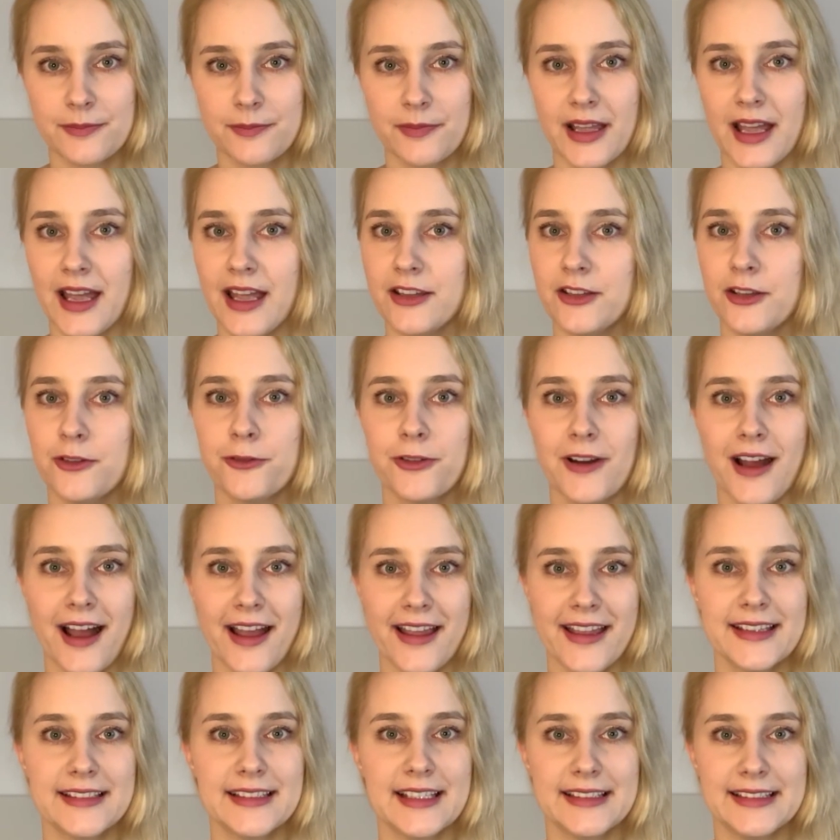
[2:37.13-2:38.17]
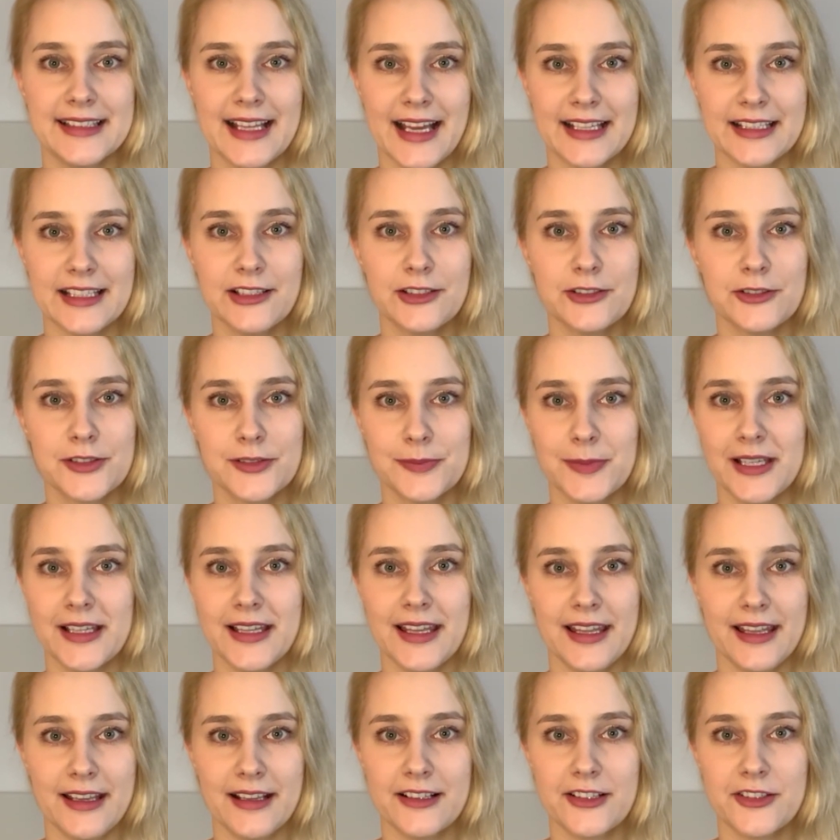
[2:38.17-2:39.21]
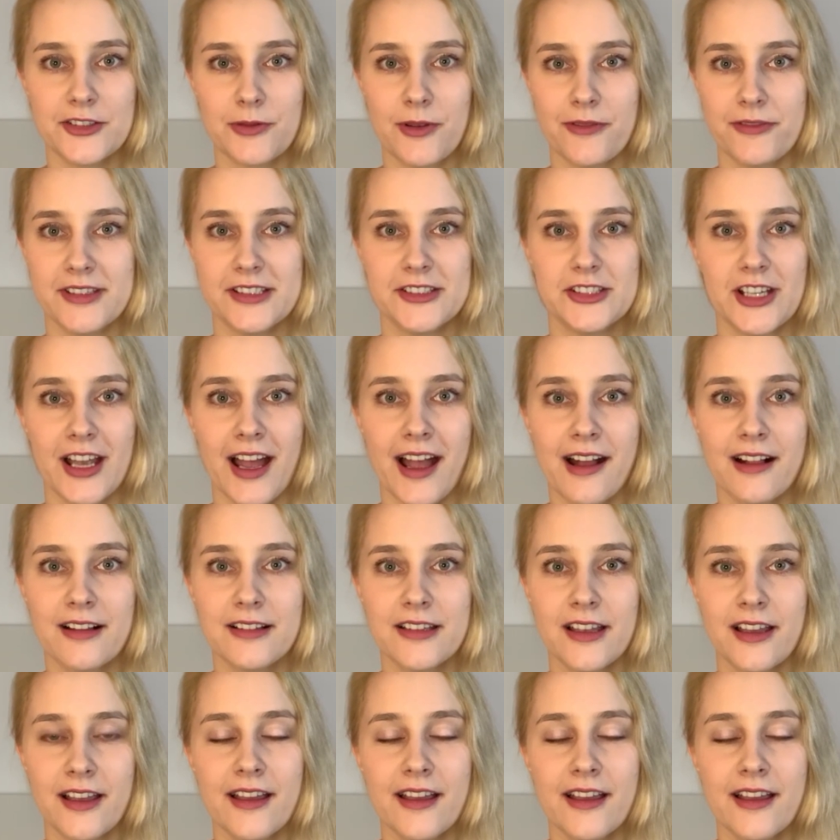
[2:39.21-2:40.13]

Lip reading: and you've hired a nanny to speak English with the child,